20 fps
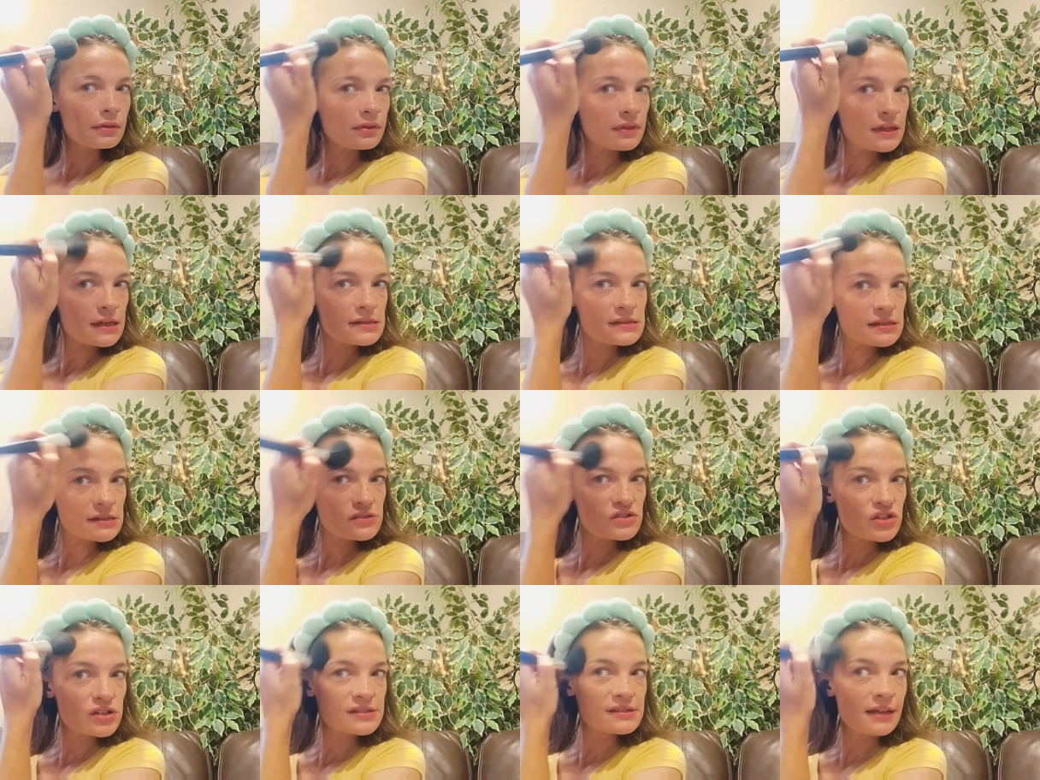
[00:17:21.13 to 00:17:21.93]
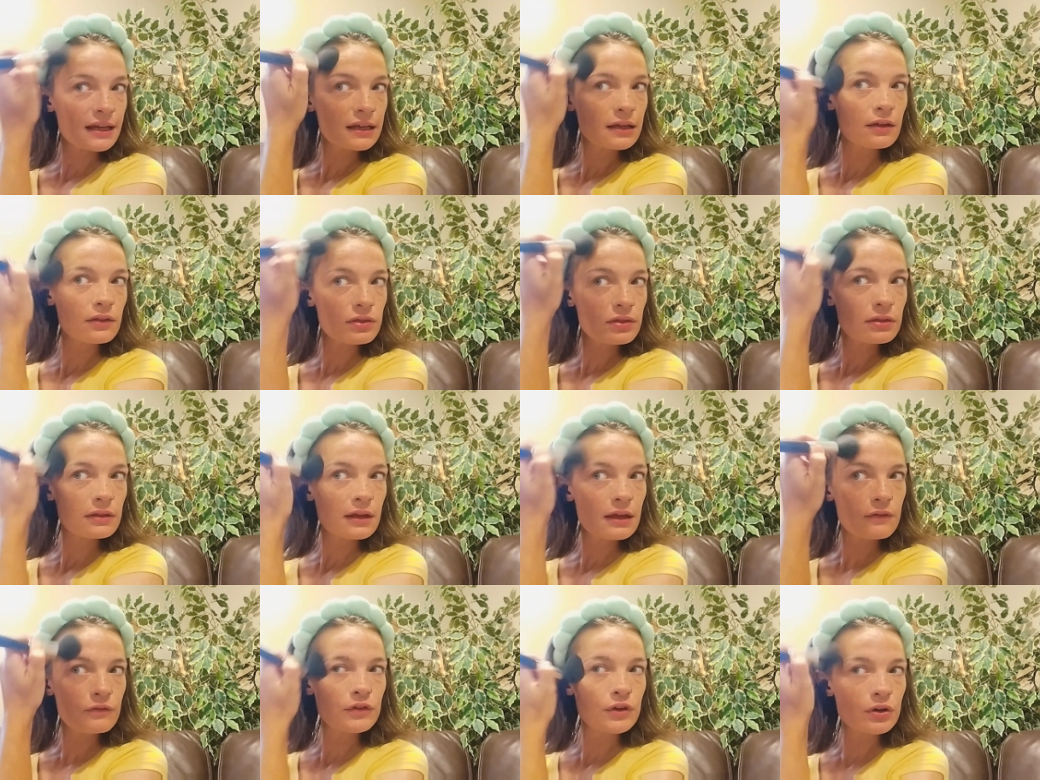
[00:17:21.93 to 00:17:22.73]
this is just like,
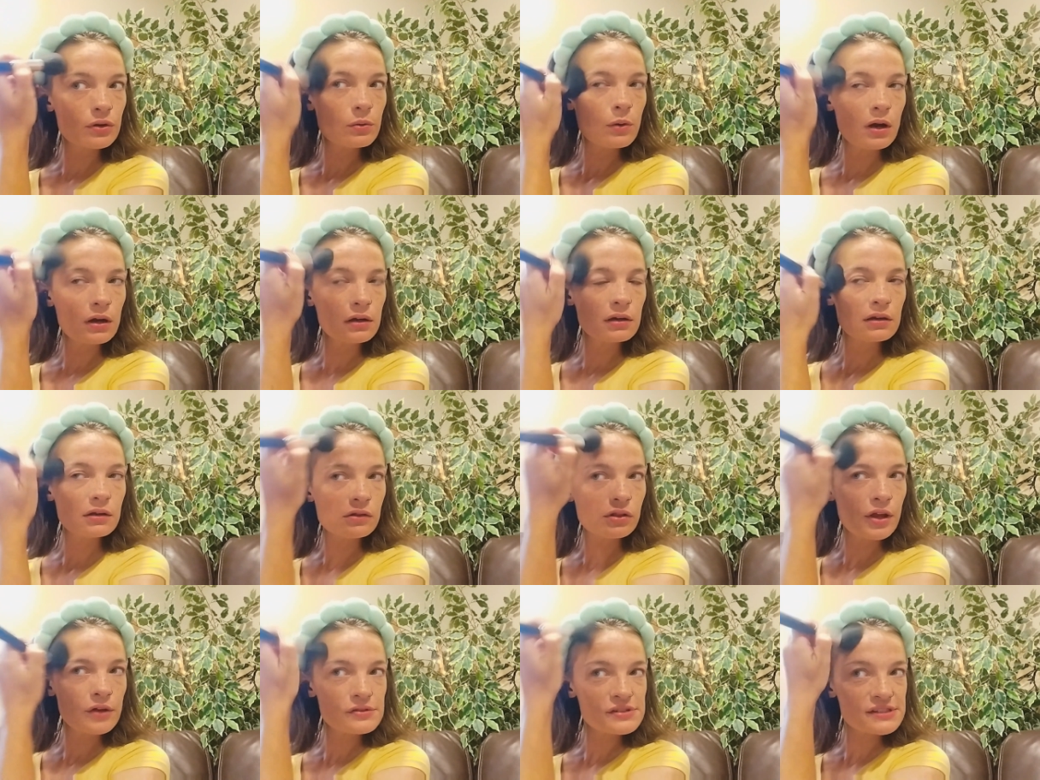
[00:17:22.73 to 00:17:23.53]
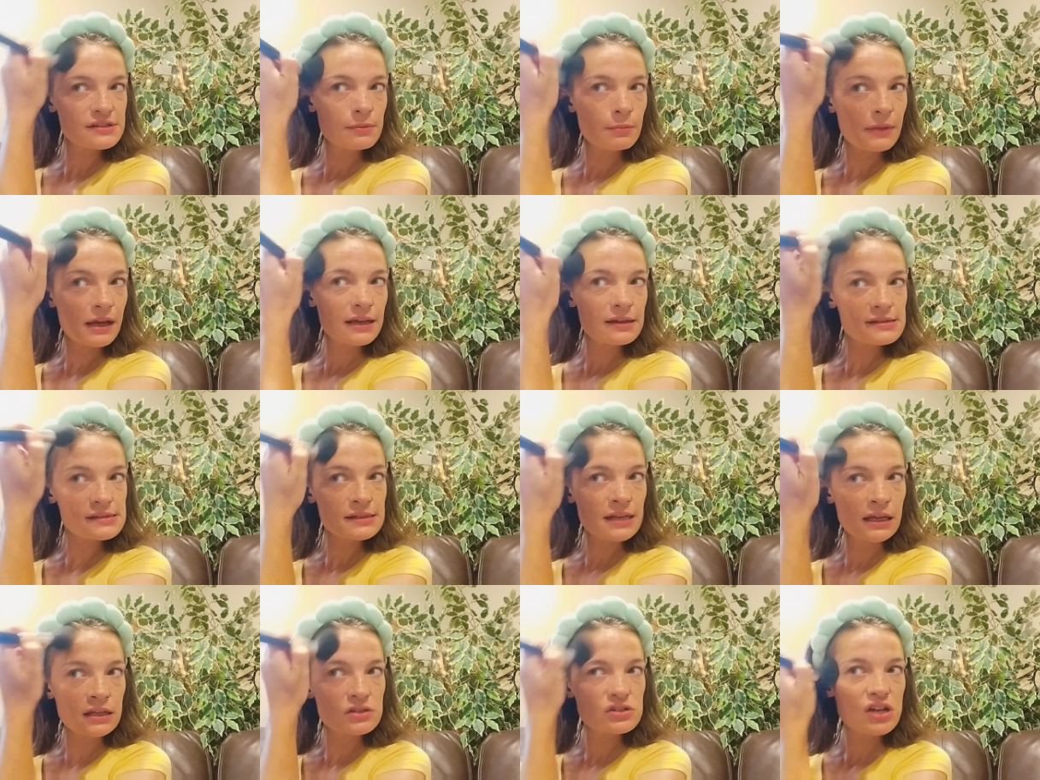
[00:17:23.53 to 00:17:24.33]
if you are close to my
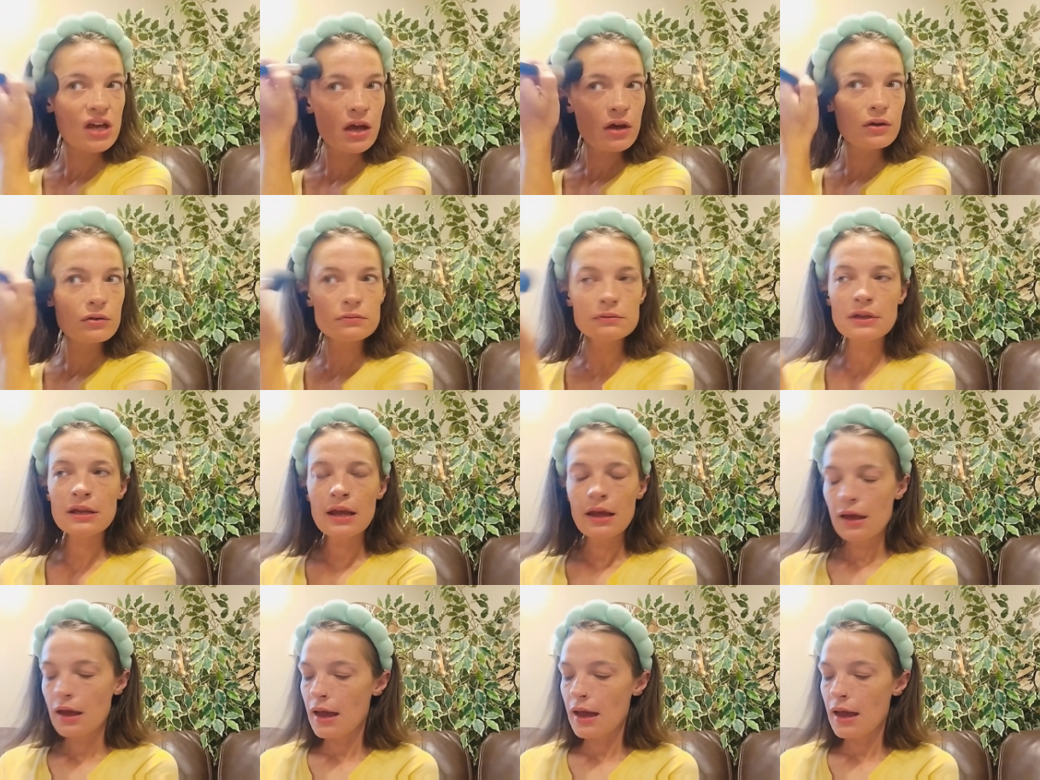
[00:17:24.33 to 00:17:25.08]
skin tone,